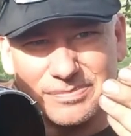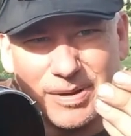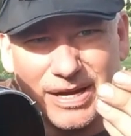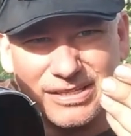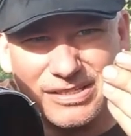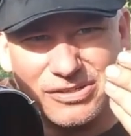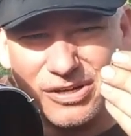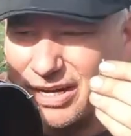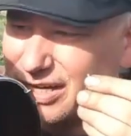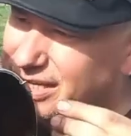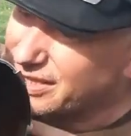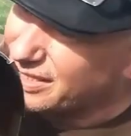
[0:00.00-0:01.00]
space trying
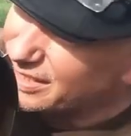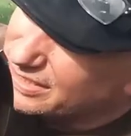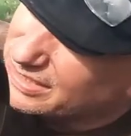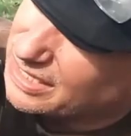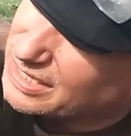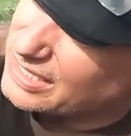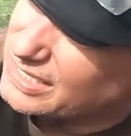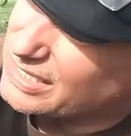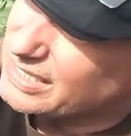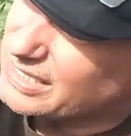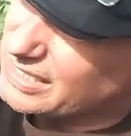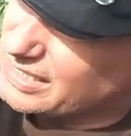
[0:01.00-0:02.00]
to get these
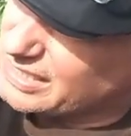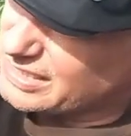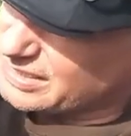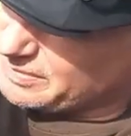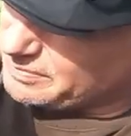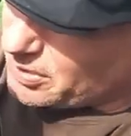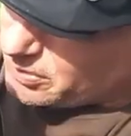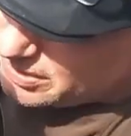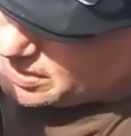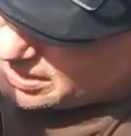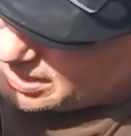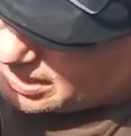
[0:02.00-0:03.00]

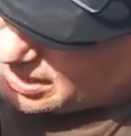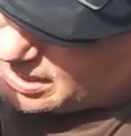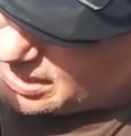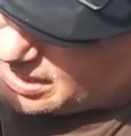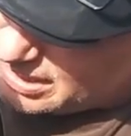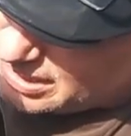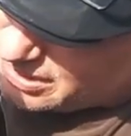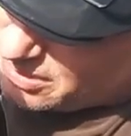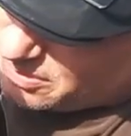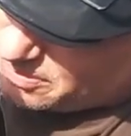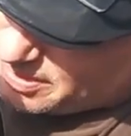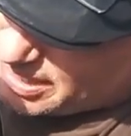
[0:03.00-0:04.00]
bolts to
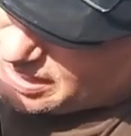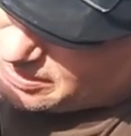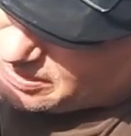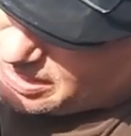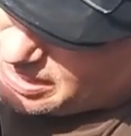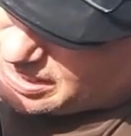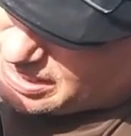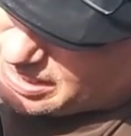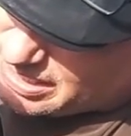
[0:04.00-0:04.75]
go back in, right?